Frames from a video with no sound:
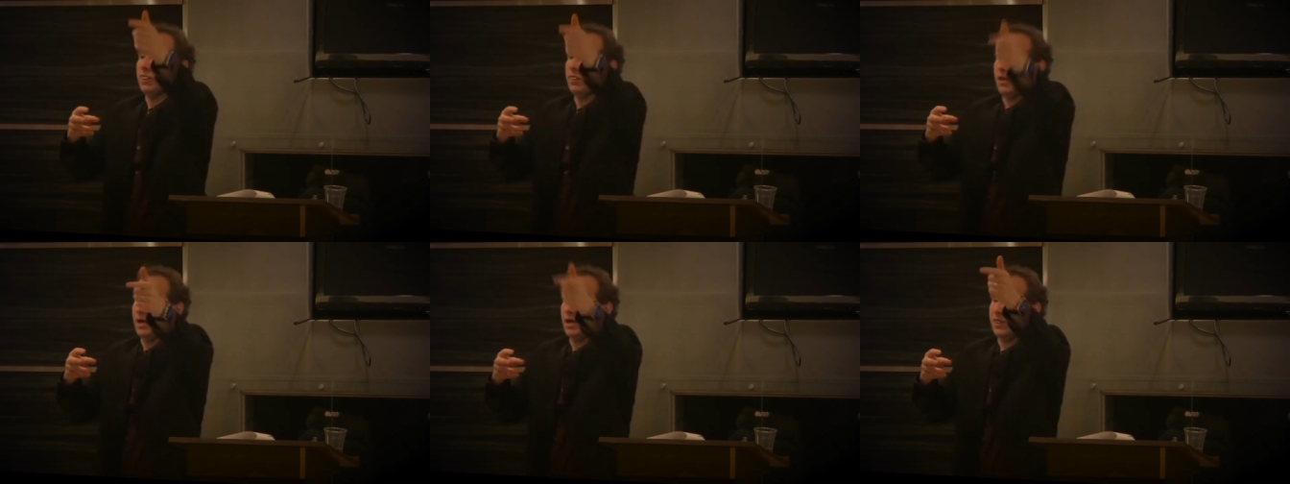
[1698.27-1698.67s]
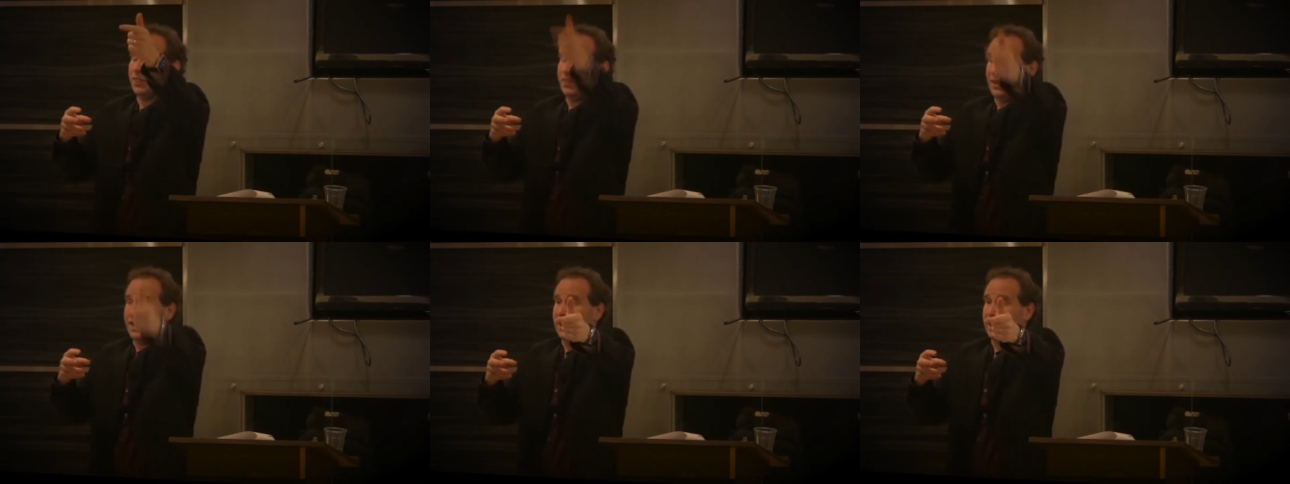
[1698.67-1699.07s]
the
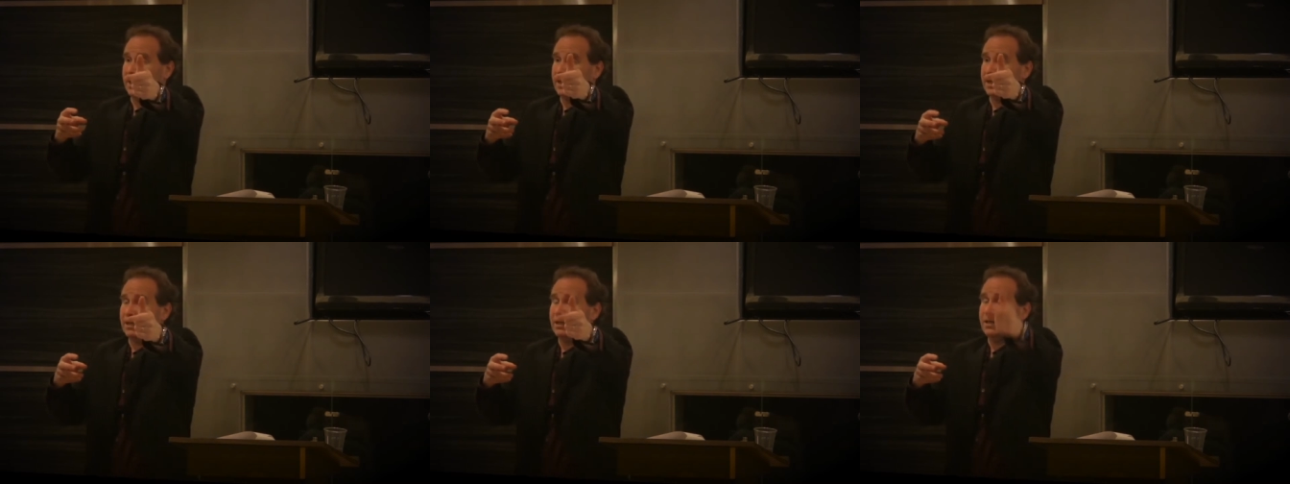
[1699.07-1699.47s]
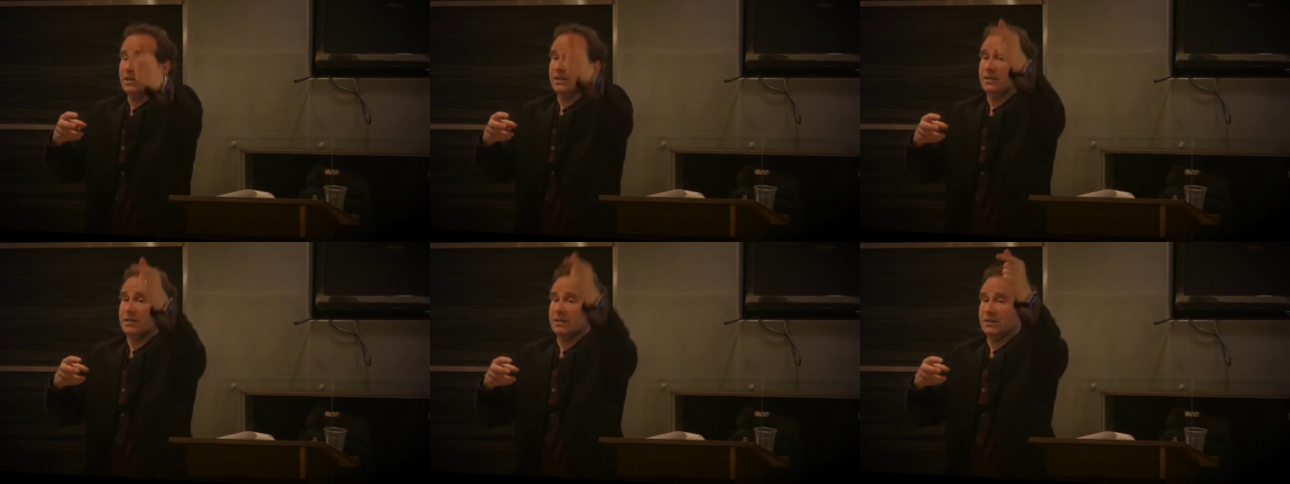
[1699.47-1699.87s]
thing
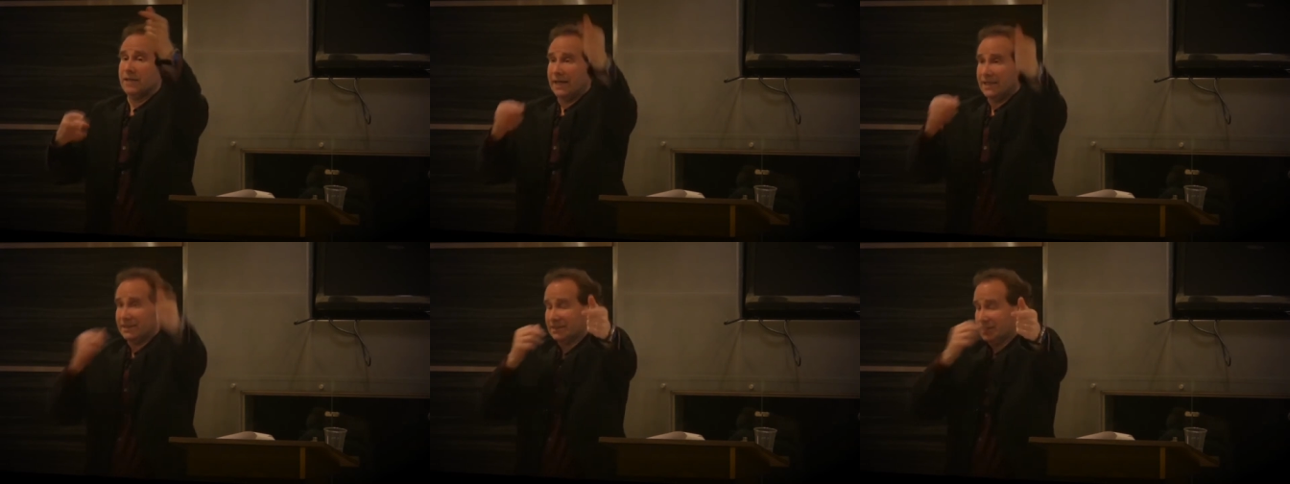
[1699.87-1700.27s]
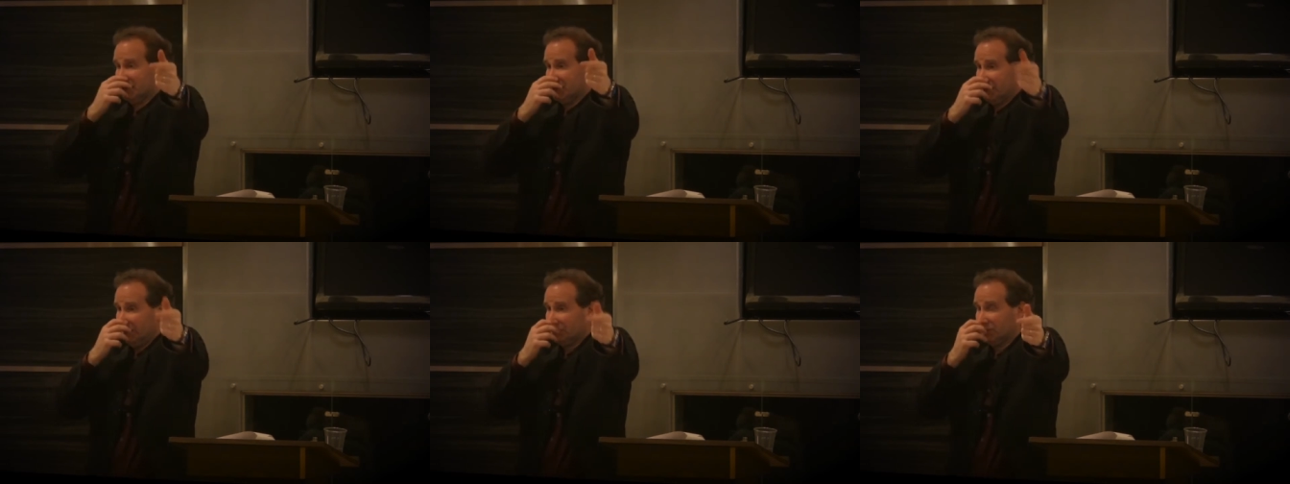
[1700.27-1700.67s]
that is the
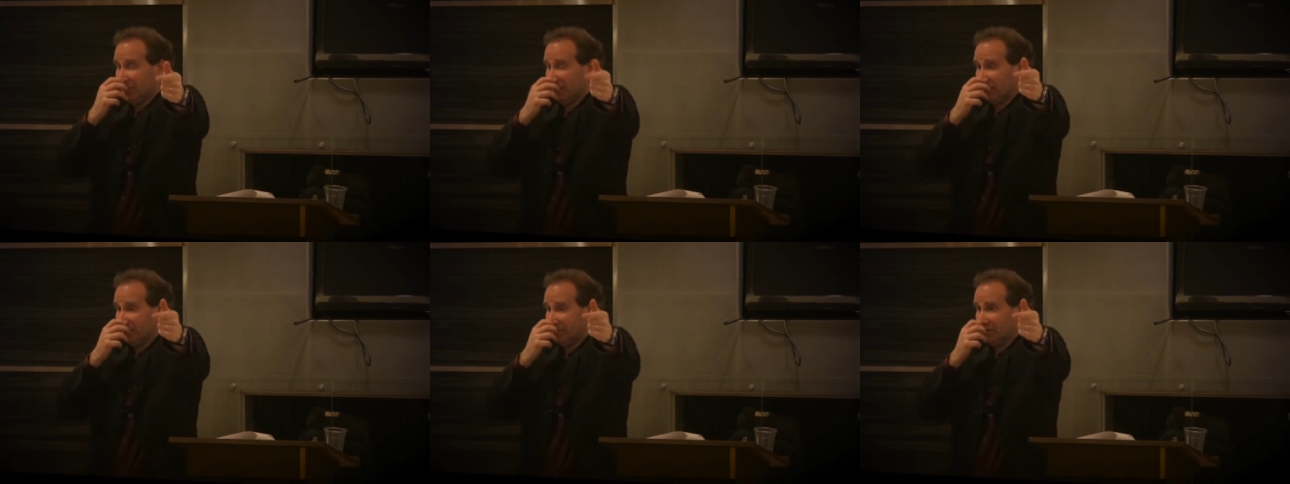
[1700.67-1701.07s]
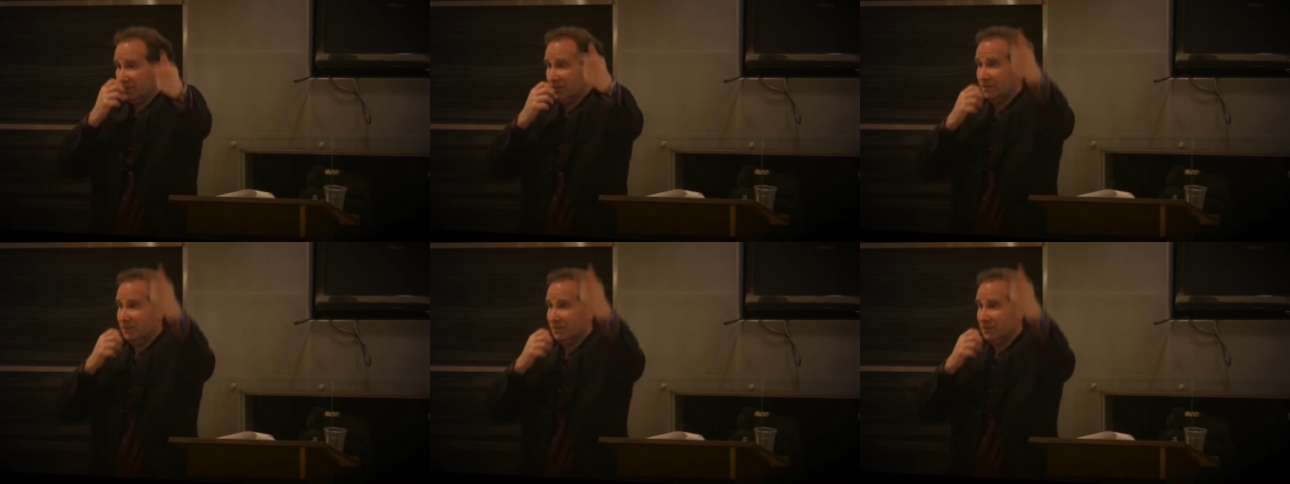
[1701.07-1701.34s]
subject,